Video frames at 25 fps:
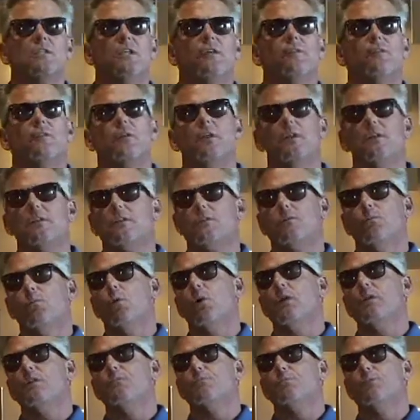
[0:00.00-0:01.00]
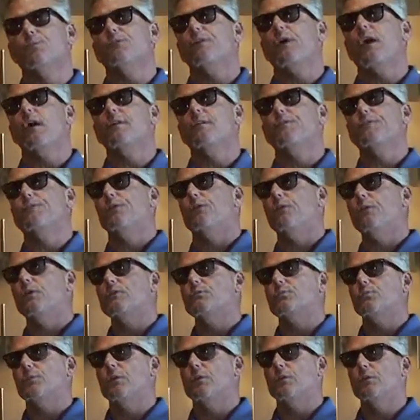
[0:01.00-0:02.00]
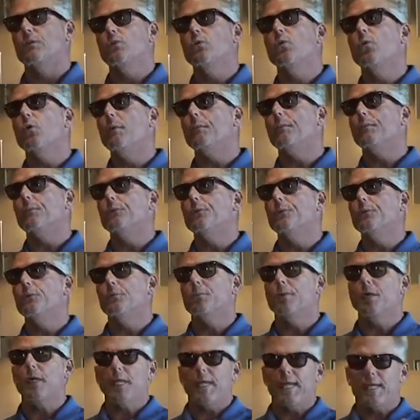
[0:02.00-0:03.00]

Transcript: given us and what he's provided for us with our new upper room